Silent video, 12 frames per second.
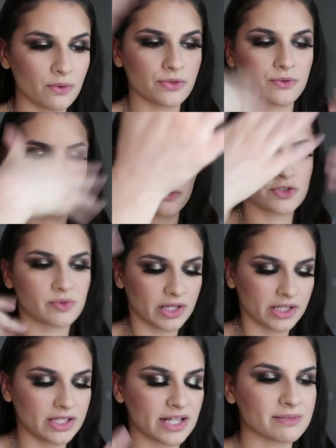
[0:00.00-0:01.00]
go through those
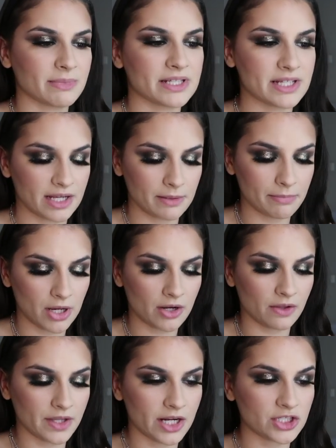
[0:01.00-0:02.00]
quickly. That's my second
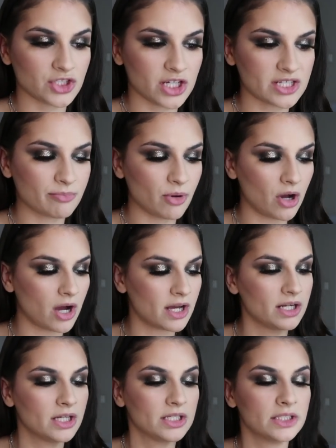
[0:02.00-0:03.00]
bottle that I just
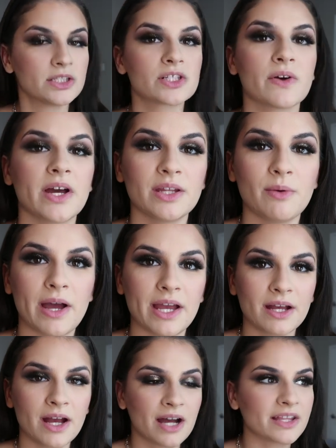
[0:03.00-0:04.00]
bought. So
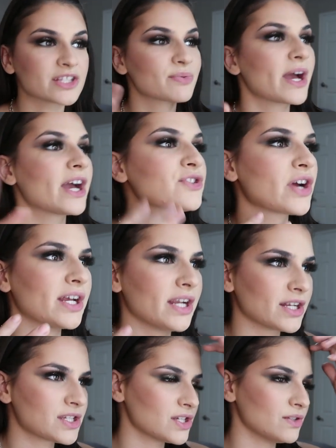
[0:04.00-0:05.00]
anyway, that's why I try
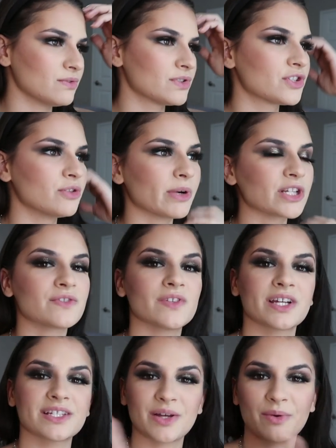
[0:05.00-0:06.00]
not to use too much of
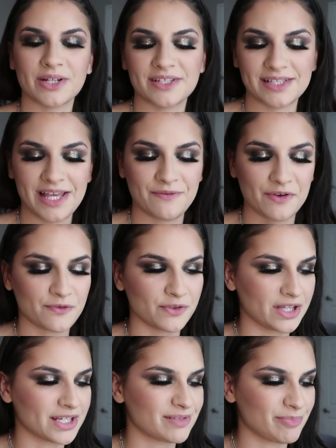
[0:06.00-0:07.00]
it, because I want to save it
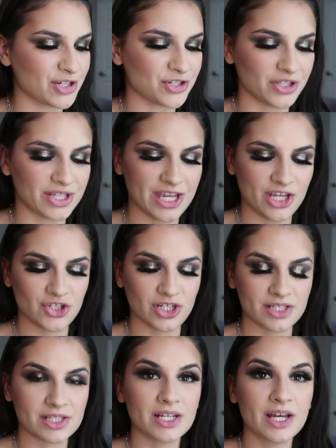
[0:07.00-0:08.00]
for like special
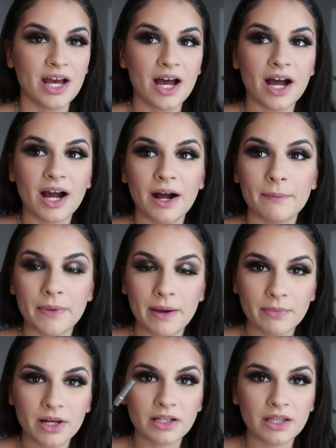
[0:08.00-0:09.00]
occasions. Um,
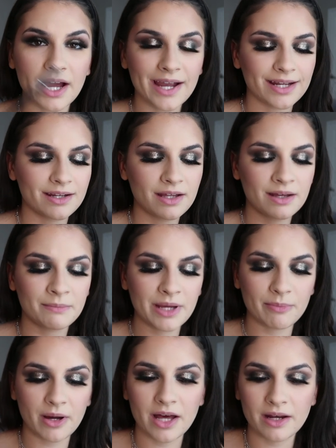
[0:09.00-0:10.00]
I'm gonna line
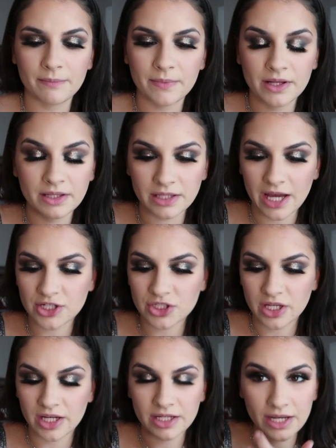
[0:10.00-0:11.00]
my bottom
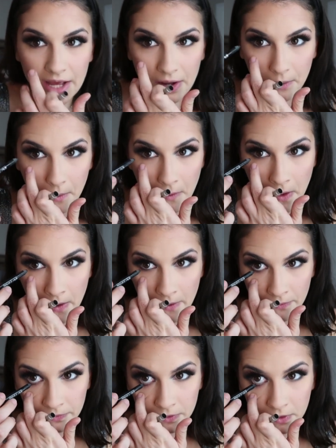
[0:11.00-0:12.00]
lash line now
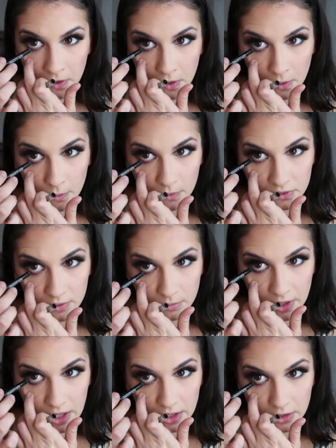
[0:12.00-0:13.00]
with a
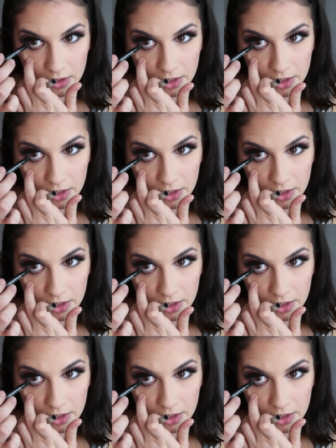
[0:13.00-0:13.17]
black